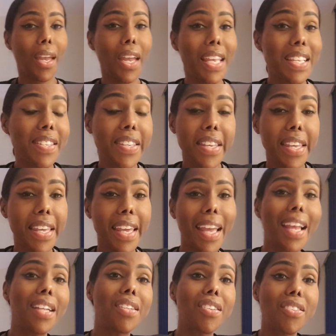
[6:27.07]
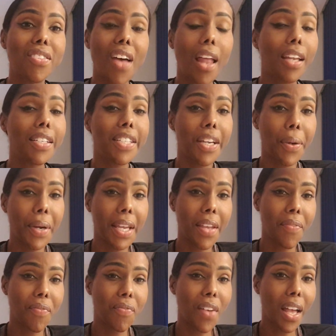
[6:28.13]
Is he in solitary
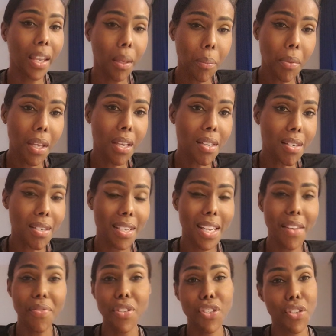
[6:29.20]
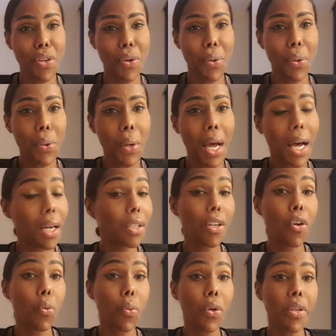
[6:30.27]
confinement? If so, how
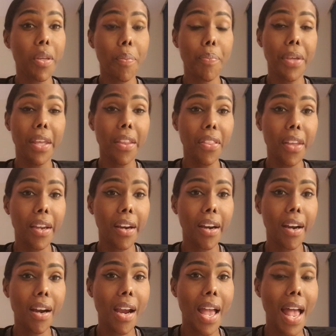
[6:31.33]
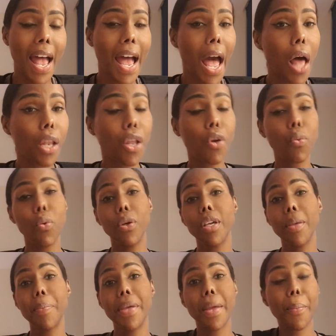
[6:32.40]
long will he be there? How long will
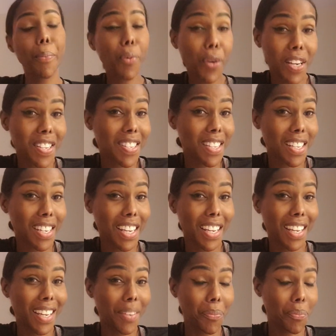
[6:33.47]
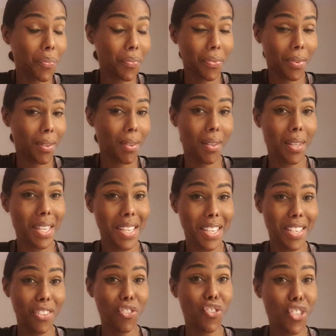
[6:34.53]
he be in prison
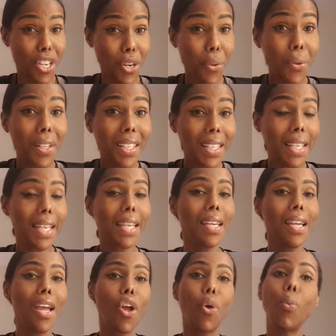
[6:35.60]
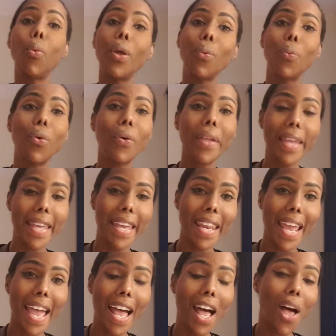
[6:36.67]
generally? When will he
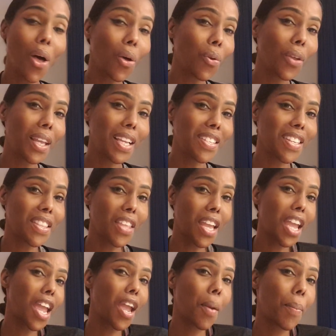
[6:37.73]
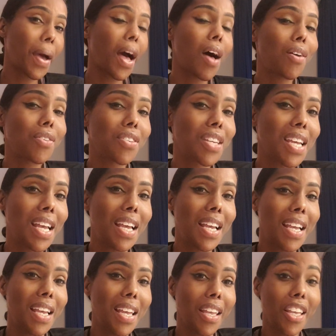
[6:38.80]
get out? Is he thinking about
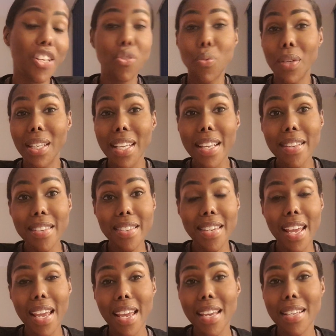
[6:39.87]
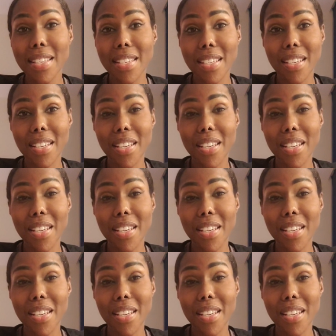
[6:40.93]
his release date?